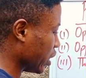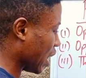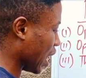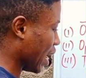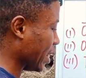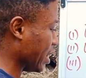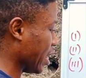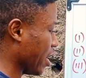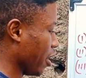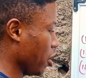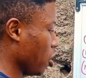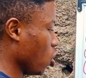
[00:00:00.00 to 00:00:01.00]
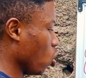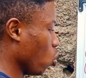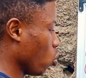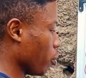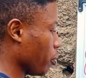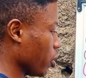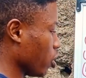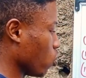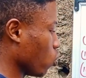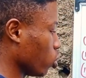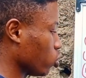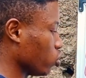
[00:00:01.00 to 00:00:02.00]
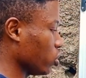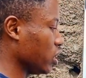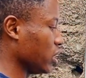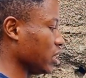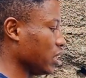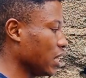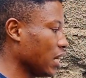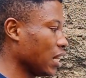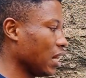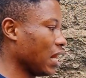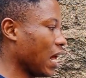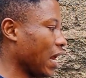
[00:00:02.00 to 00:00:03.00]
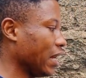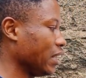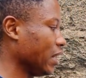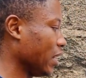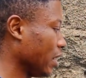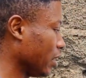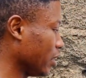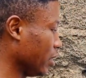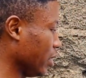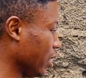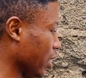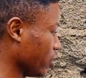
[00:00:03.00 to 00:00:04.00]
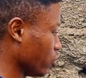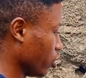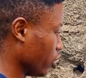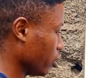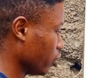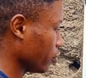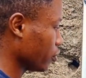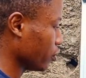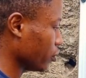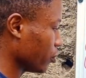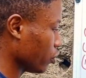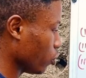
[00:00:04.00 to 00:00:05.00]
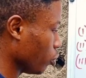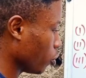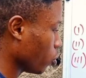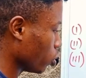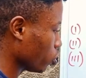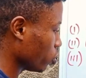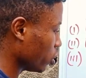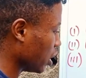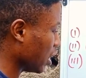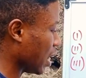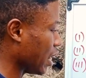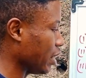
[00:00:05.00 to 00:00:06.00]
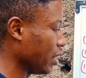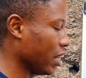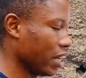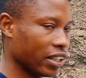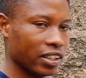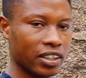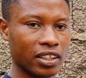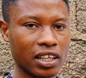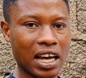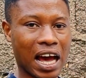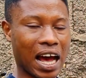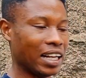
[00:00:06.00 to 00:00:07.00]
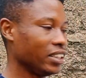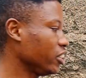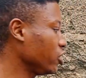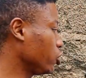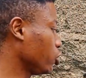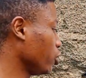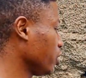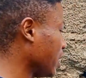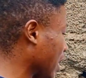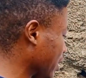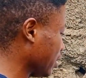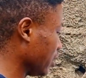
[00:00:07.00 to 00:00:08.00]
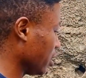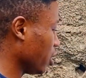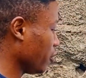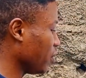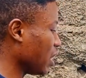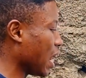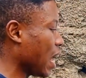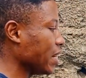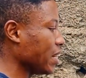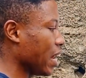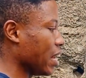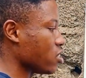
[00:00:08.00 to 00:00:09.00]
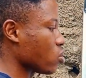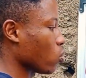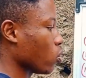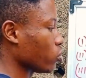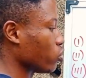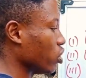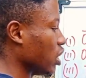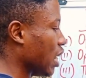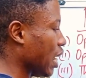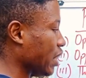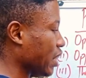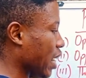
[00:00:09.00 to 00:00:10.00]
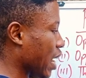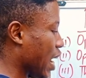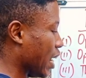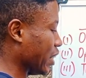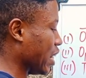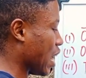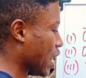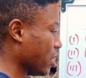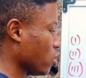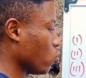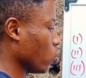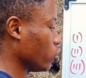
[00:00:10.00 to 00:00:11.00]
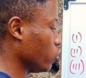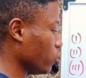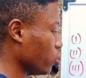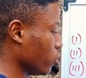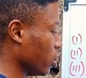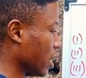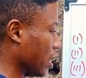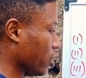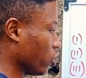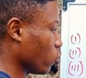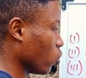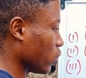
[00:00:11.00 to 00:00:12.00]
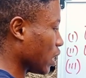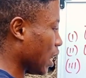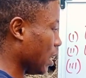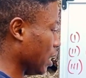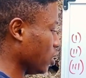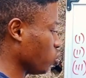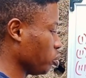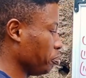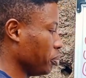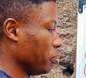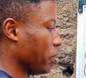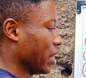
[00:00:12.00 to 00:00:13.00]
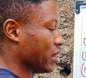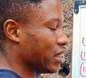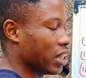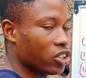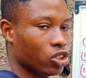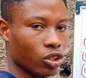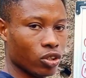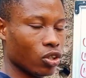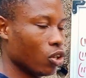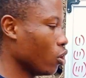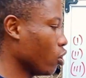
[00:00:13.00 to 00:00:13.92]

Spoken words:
the line here will be equal to the line here. Sorry, will be equals to the line here. And this shows that if the line here is equals to the line here and they are equal to each other, the total length will be bisection